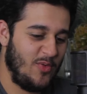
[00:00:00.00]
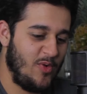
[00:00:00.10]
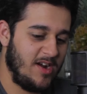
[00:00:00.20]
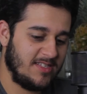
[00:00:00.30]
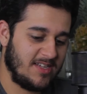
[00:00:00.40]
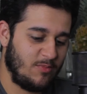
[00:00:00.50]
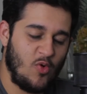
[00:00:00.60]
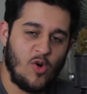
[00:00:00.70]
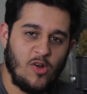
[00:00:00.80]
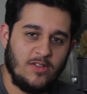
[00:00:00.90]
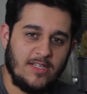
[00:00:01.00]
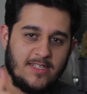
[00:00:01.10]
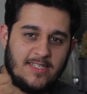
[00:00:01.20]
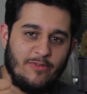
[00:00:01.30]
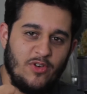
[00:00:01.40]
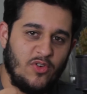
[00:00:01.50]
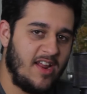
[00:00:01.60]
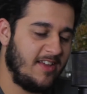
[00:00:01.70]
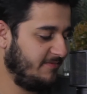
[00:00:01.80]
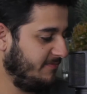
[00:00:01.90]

What is up, world? How we doing today?